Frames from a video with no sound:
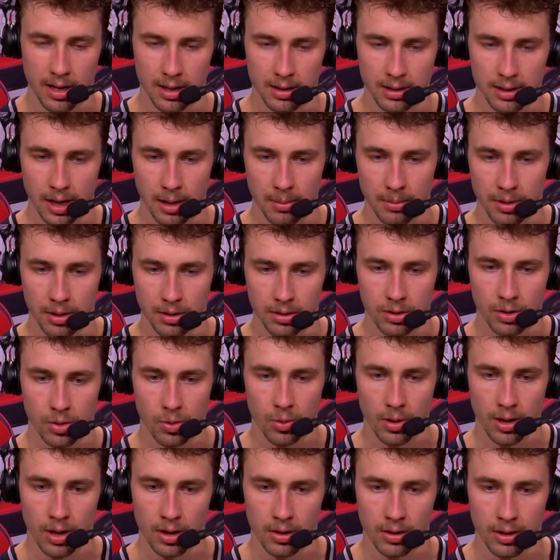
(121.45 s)
game, not so
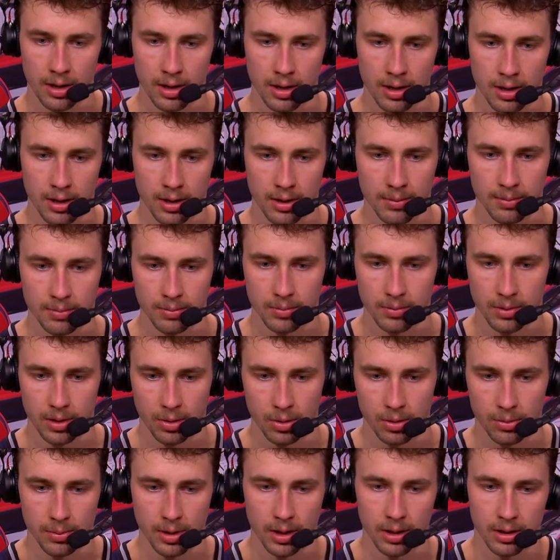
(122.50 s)
well, and that
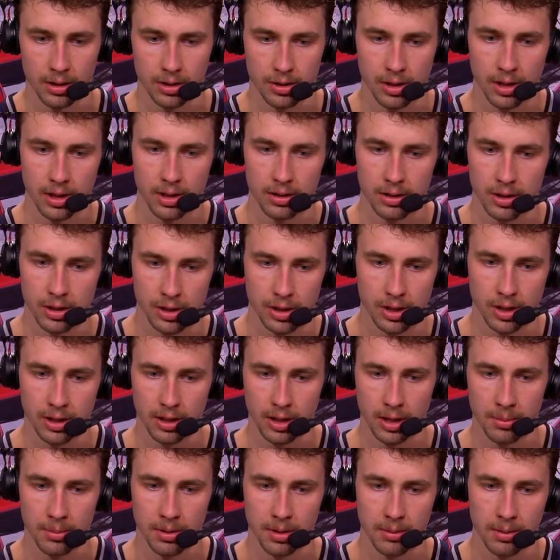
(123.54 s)
was mainly transition,
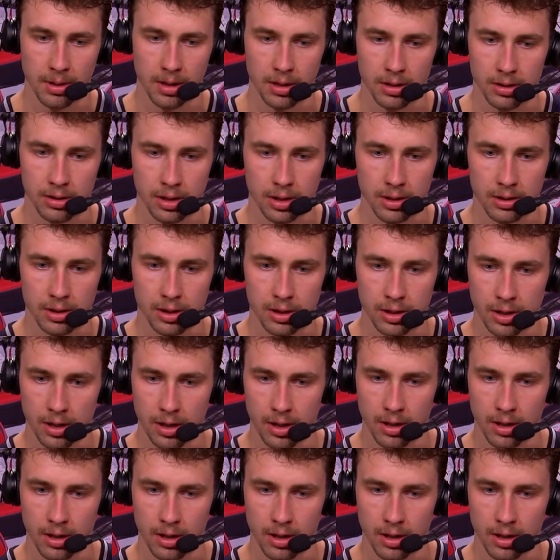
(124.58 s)
keeping it on a transition.